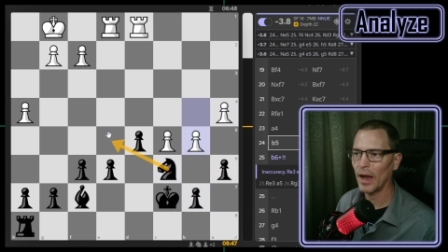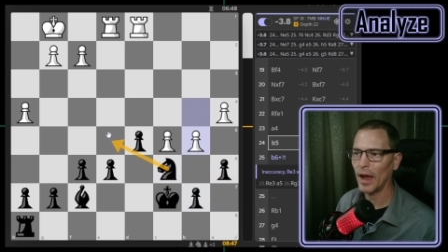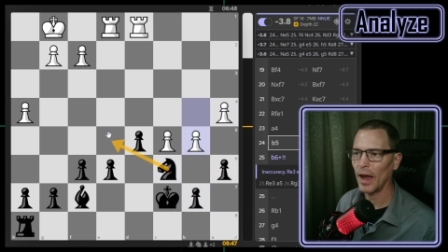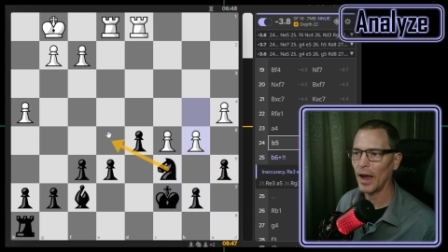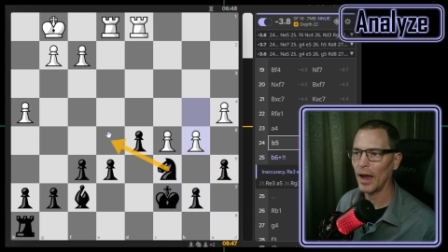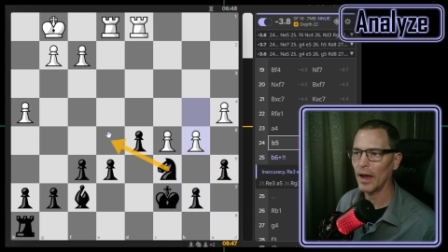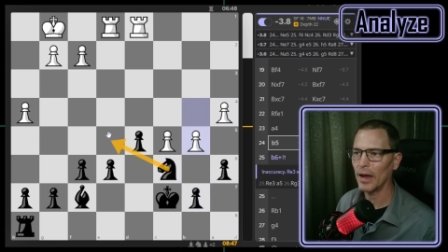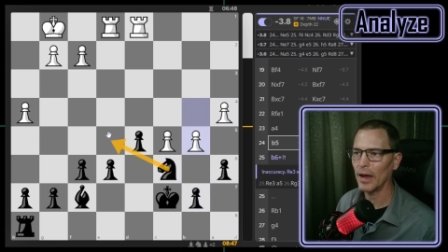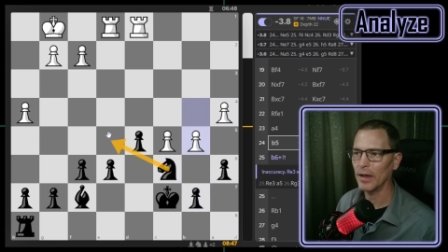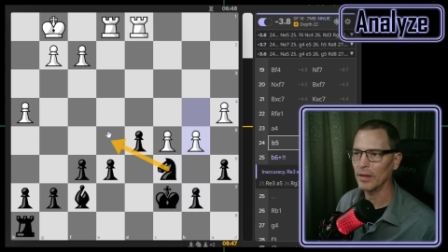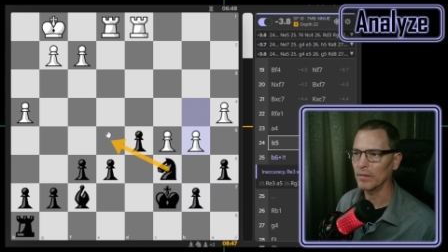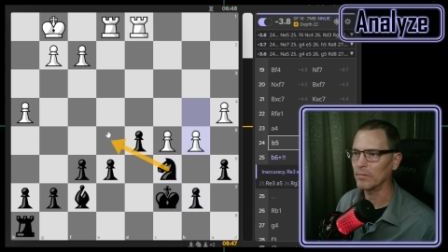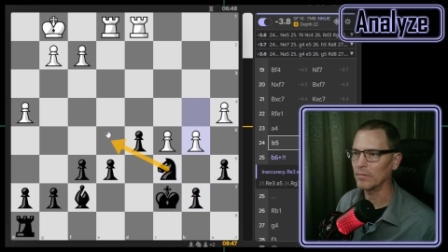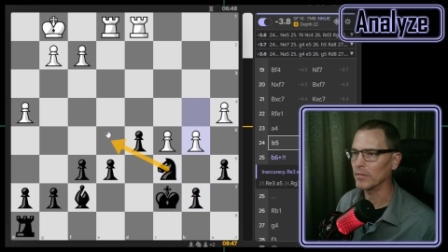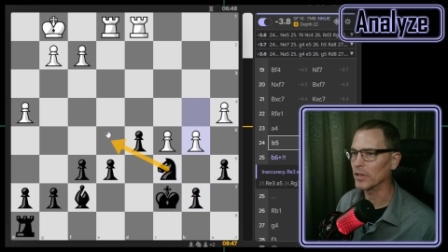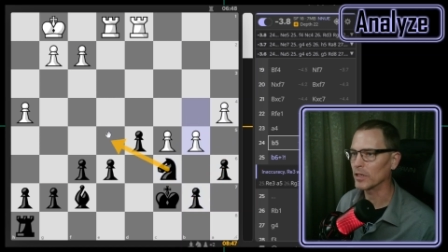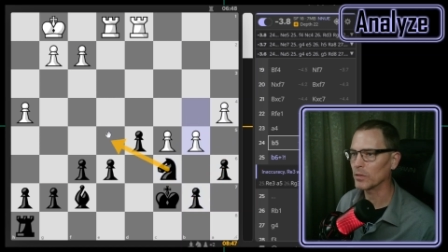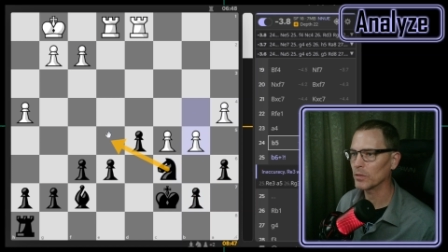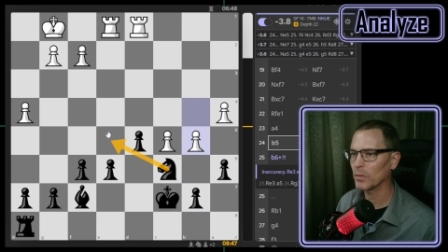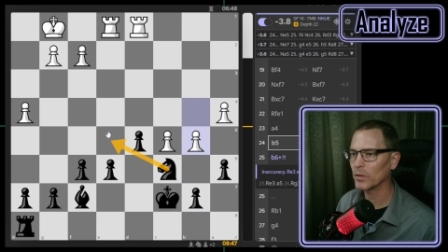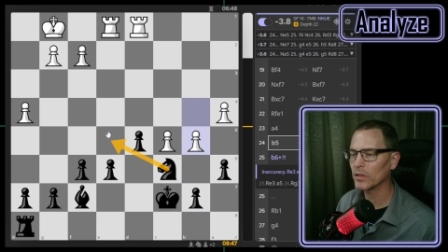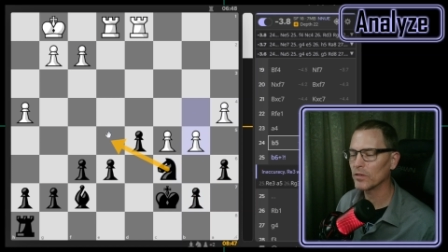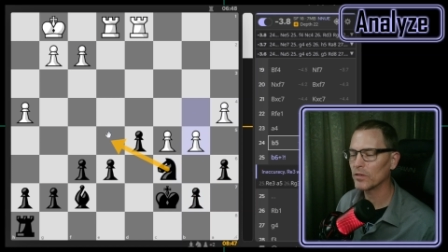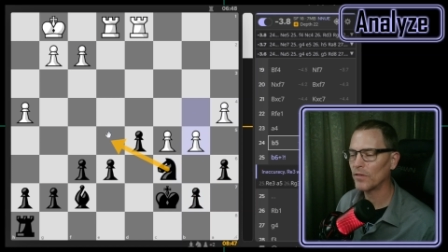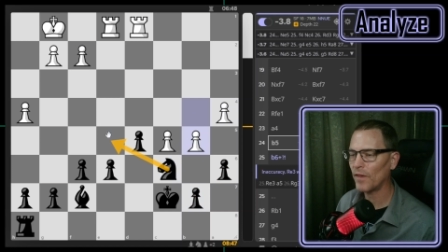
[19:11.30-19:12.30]
I, I,
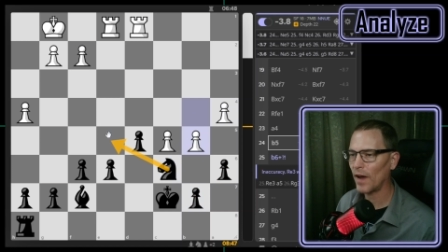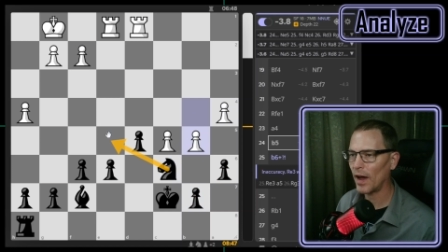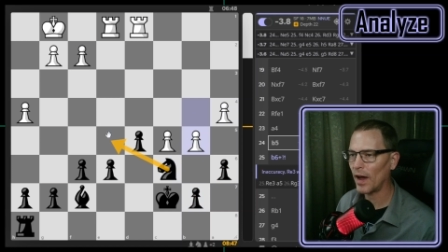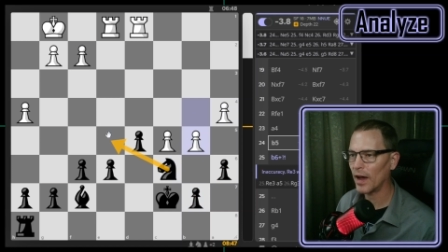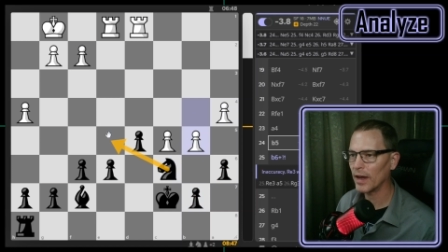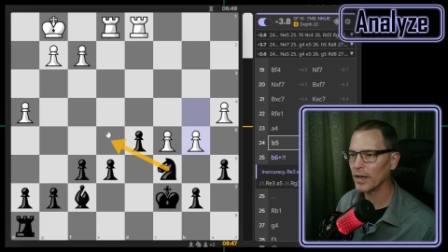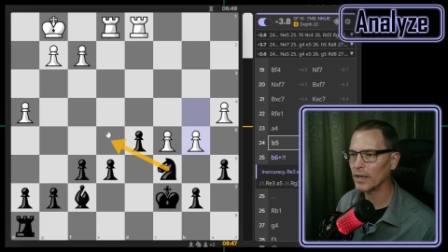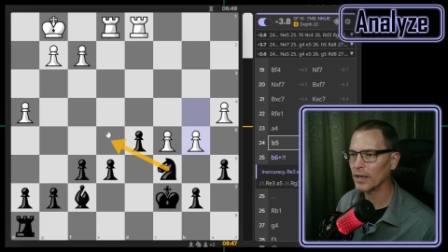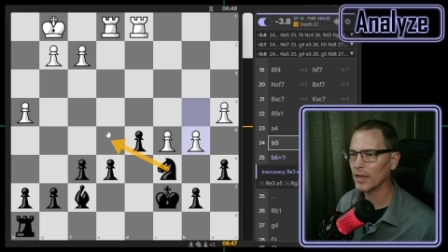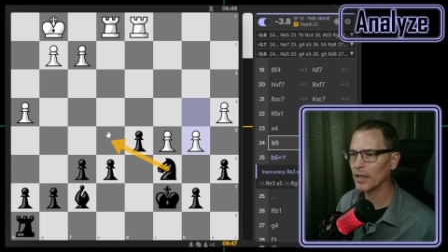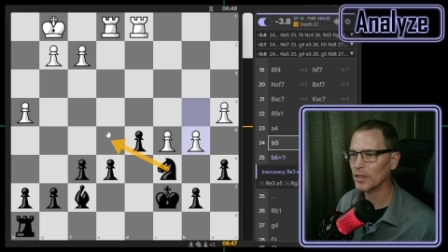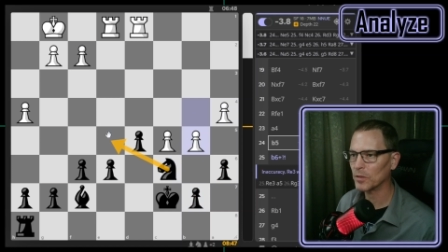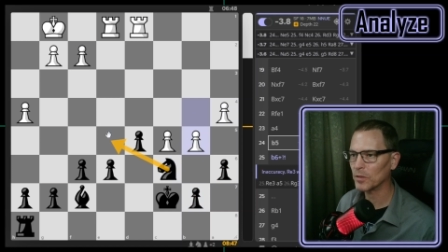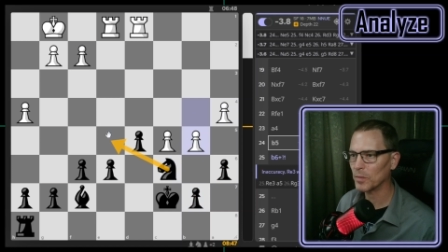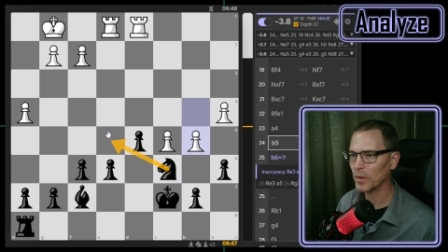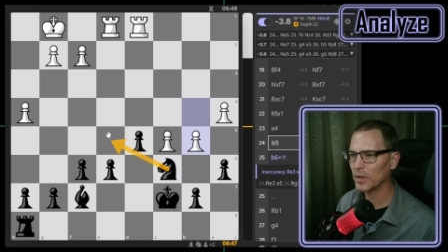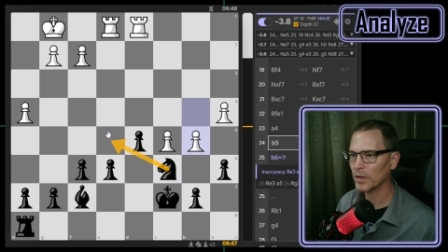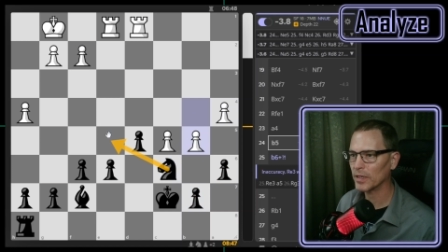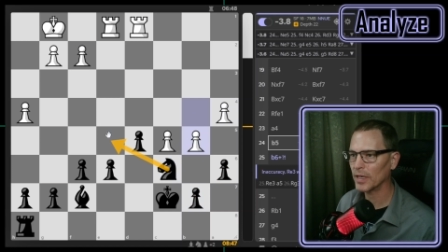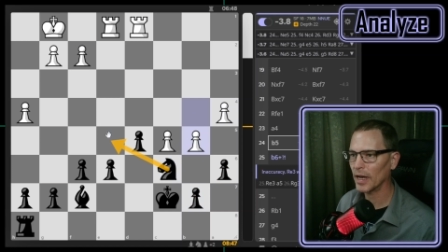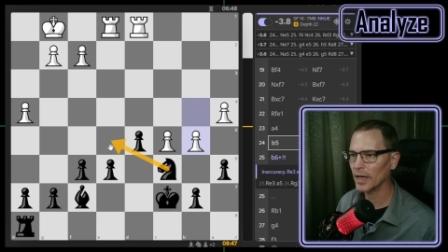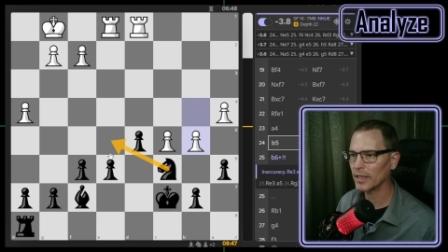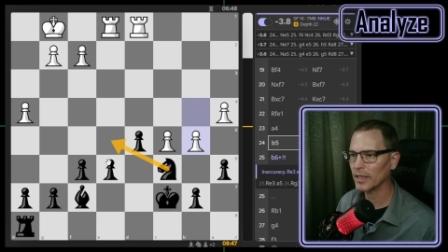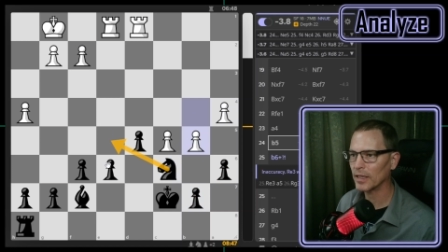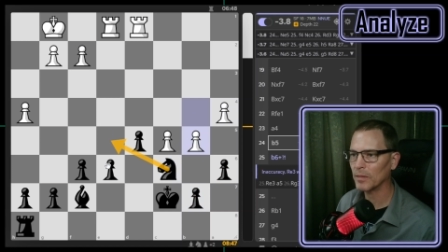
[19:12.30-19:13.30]
this one's fine, it's
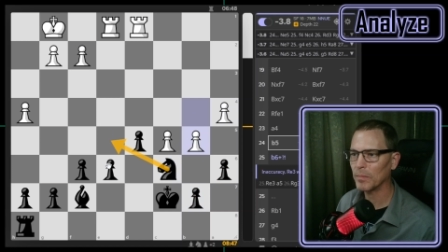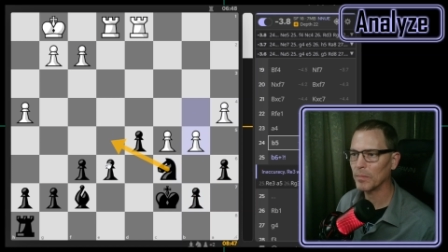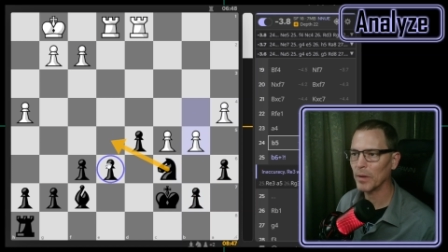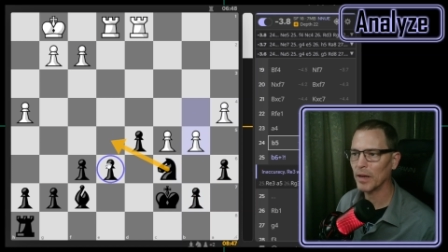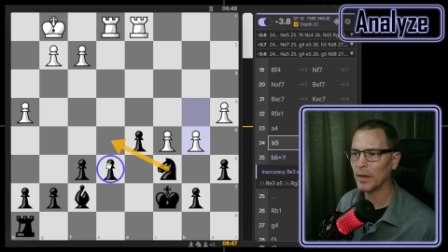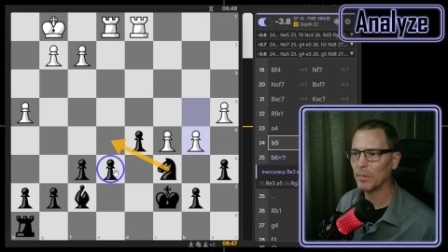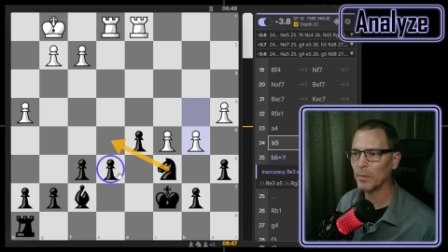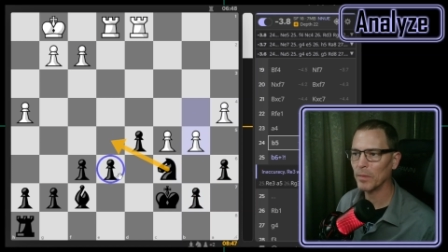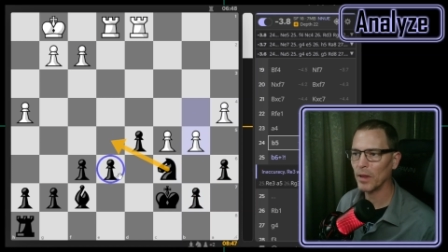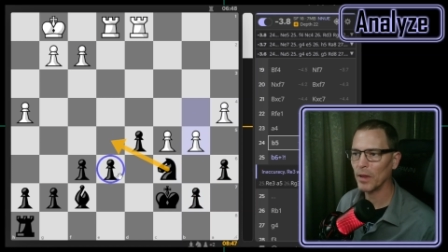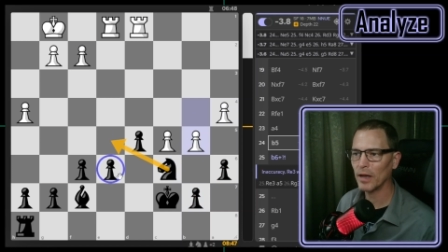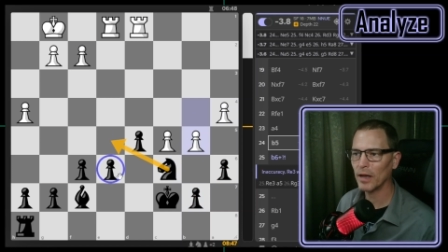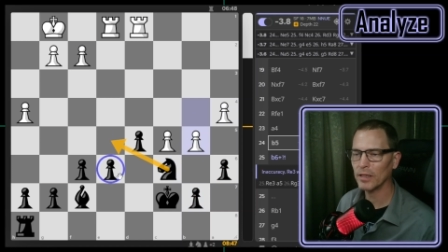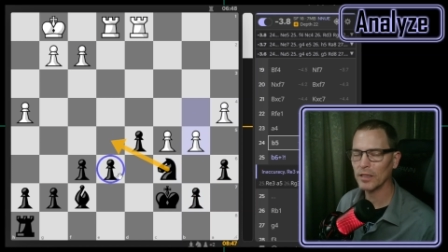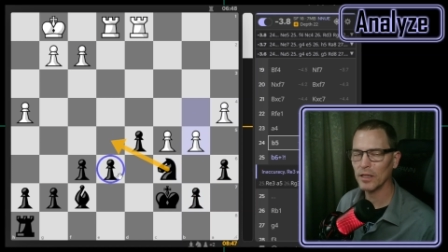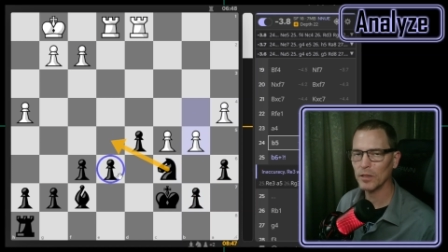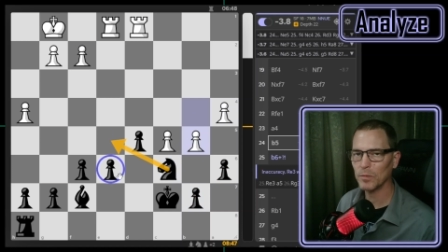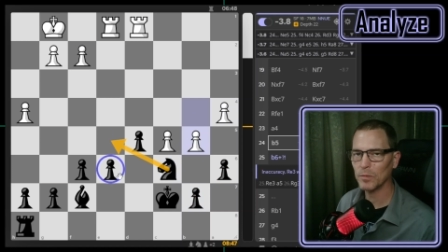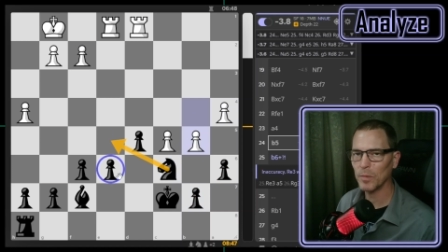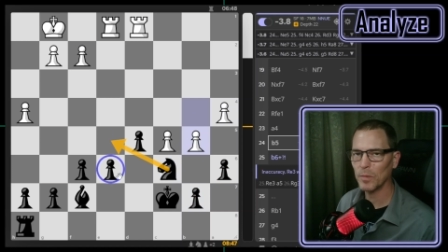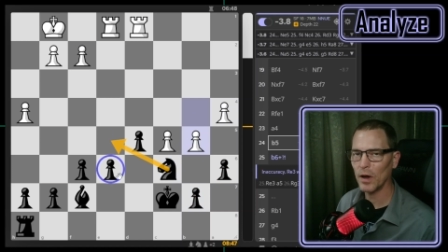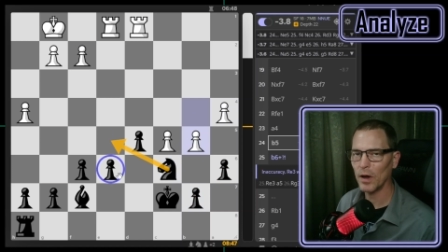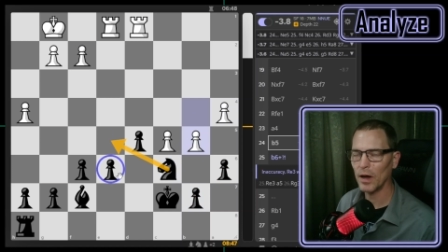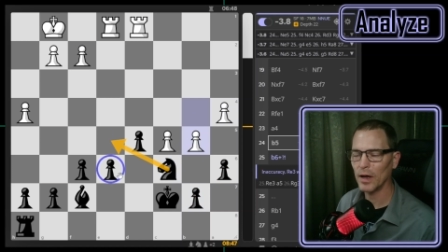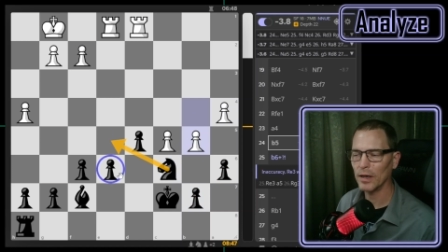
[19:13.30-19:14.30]
protected, but it blocks
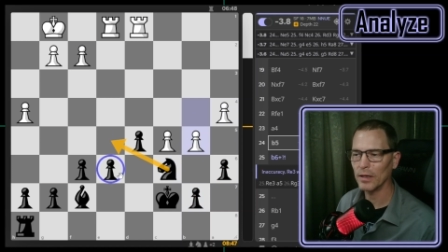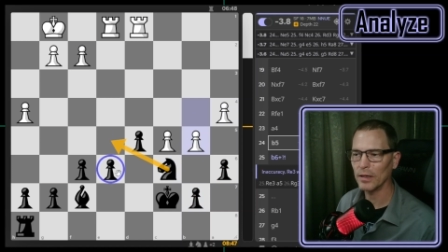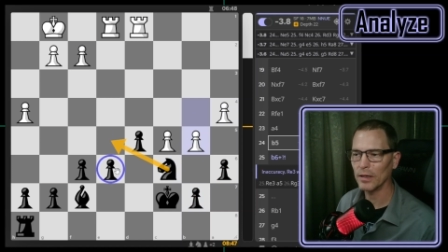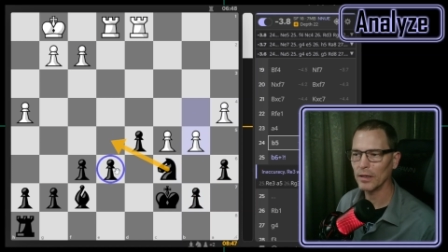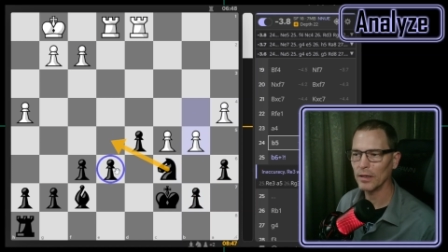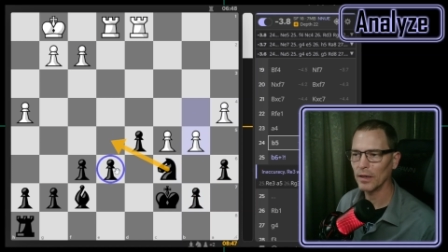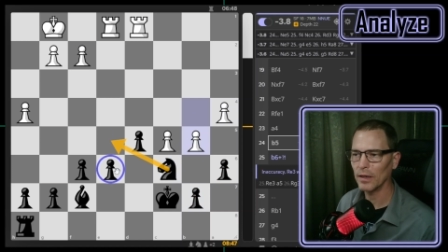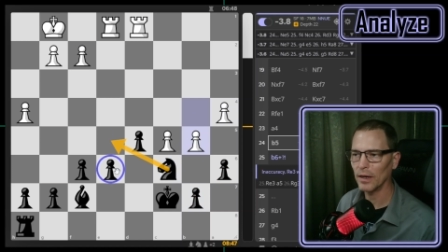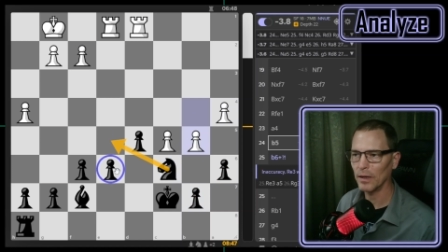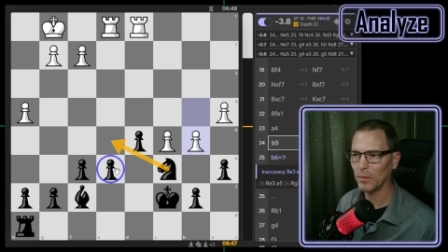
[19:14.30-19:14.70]
this pawn.